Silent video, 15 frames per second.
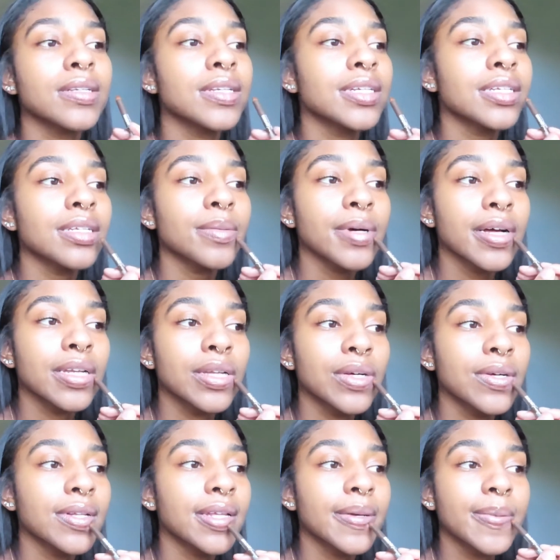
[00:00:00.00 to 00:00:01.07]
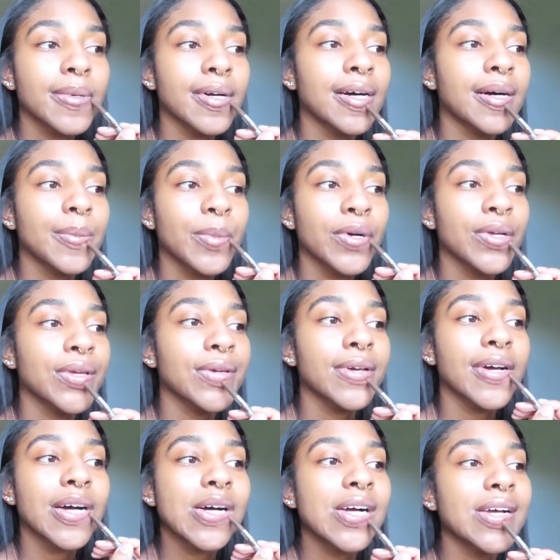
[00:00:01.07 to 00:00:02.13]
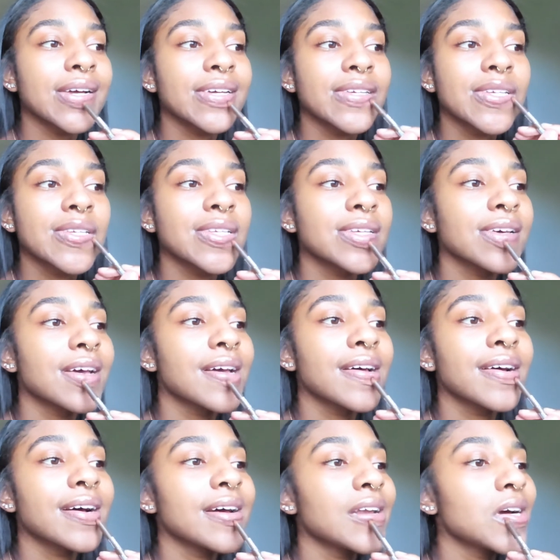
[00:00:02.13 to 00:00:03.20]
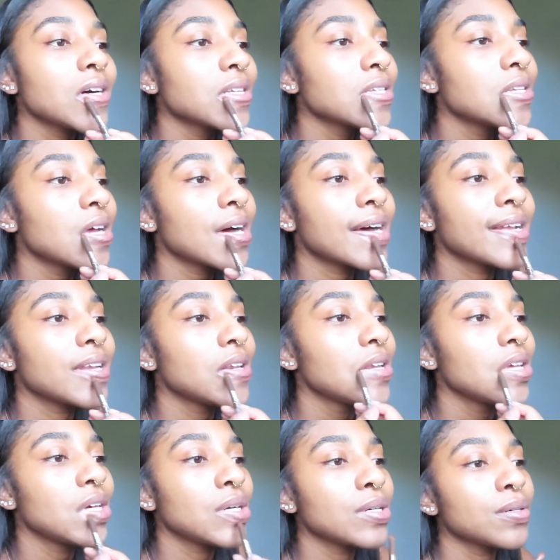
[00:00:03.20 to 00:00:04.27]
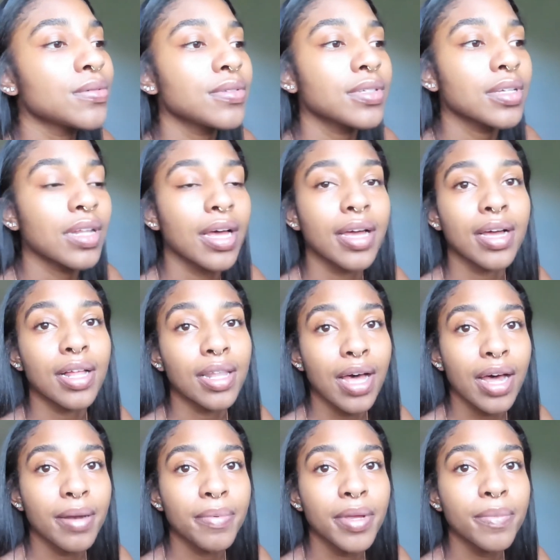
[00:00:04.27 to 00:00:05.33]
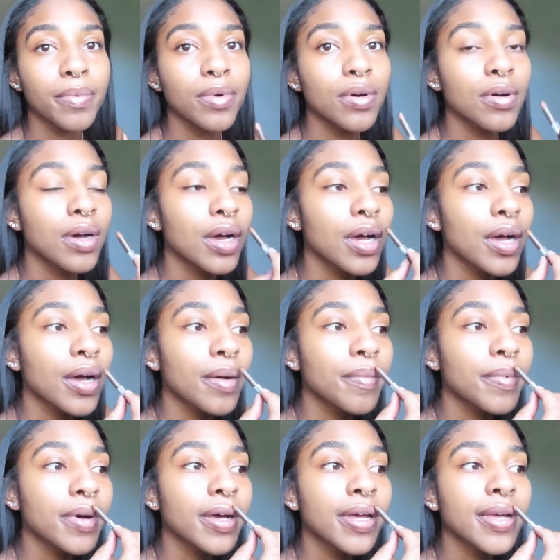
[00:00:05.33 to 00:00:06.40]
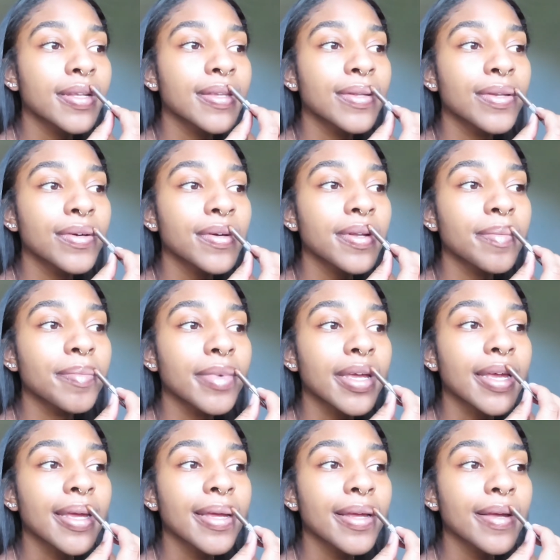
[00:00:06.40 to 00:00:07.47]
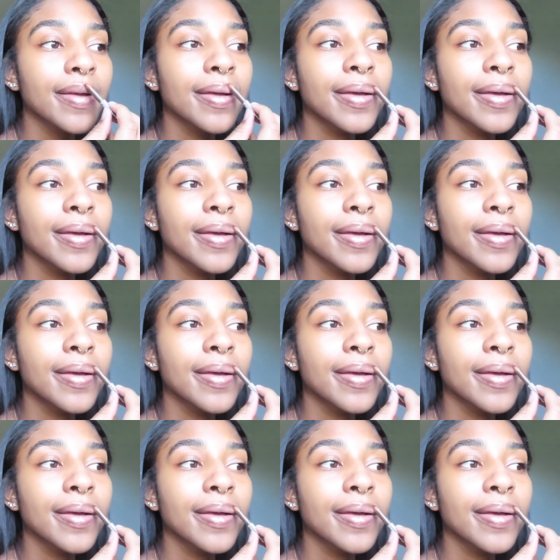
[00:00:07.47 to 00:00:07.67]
This is my new lip combo, you guys. I know it's not new to like a lot of people, but it's new to me